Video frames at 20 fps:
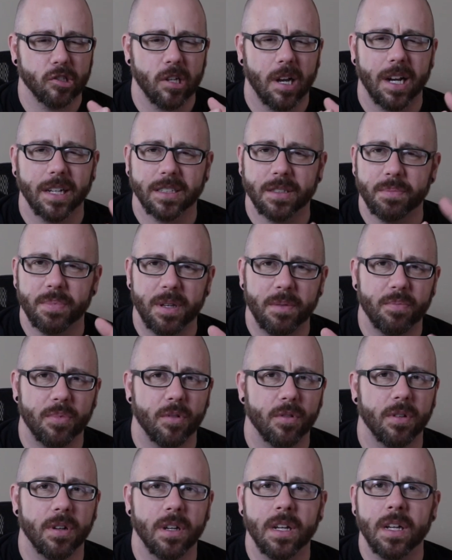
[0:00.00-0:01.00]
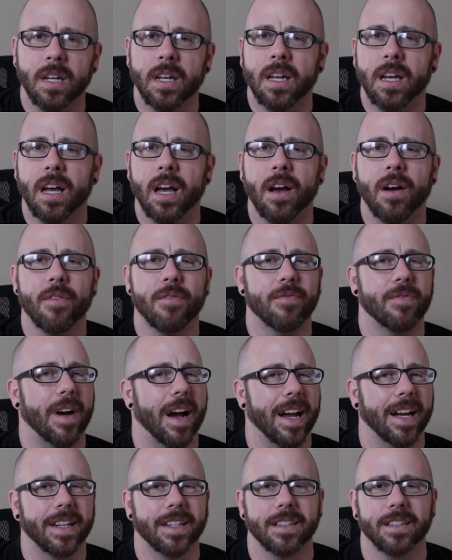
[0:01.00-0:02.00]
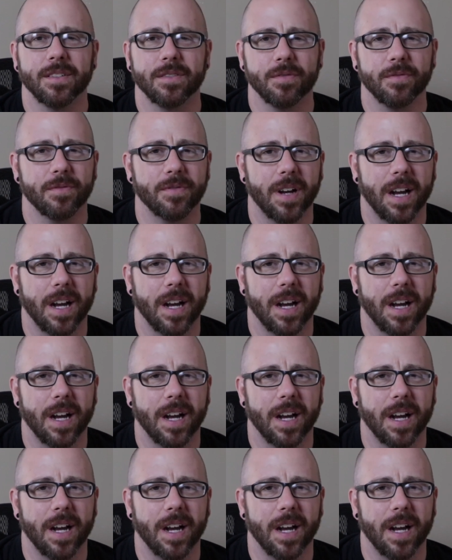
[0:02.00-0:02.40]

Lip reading: talk to people, find